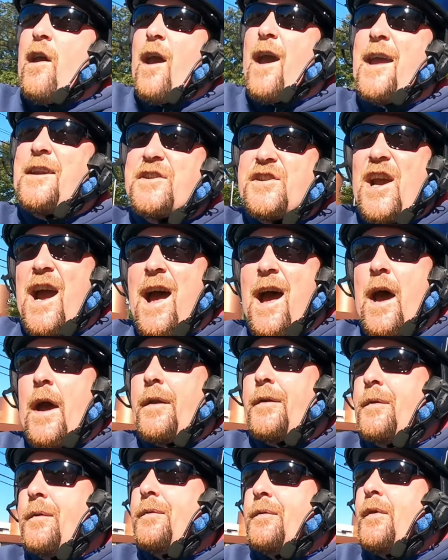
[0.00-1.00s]
Hey,
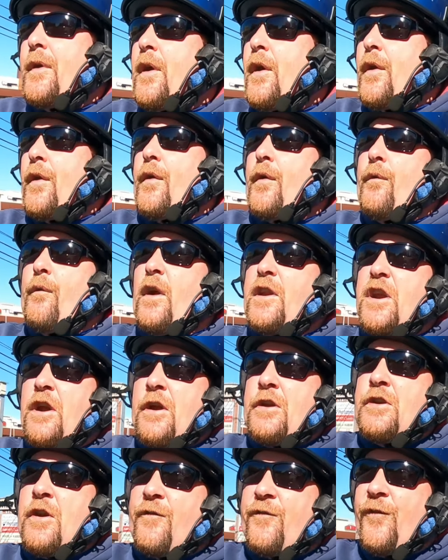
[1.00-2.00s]
John, when
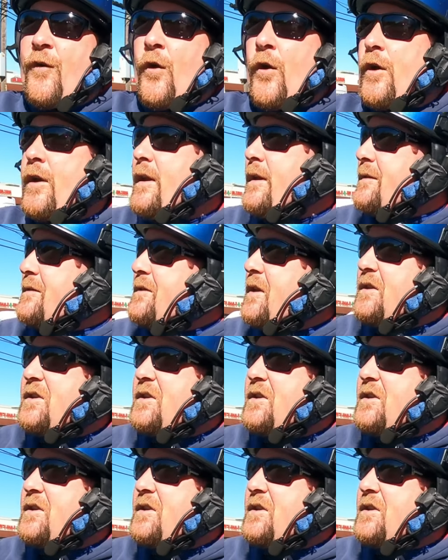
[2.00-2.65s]
you're in your 40s,